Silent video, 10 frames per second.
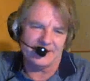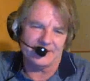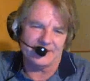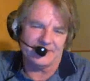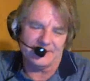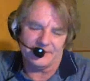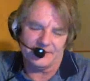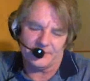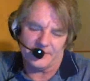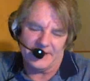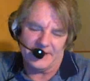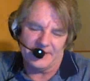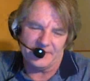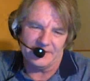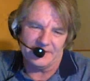Go ahead and spray up
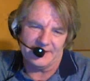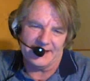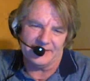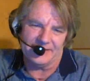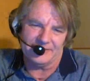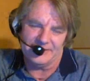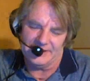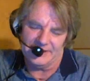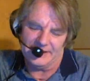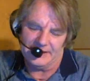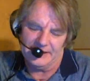under that one, and then